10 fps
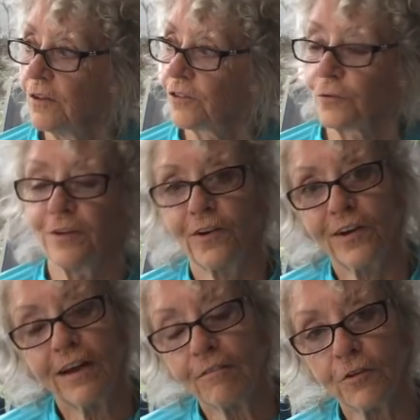So now
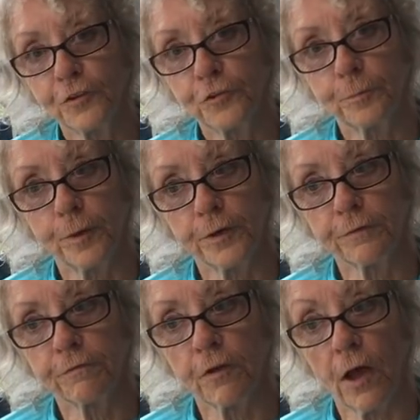I have all these
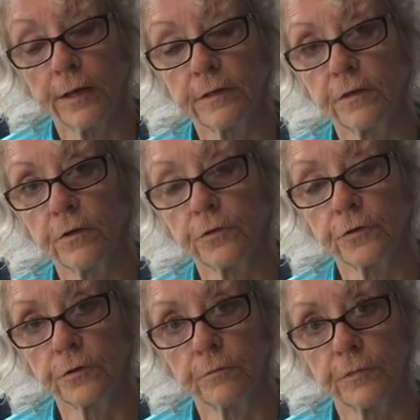butterfly and other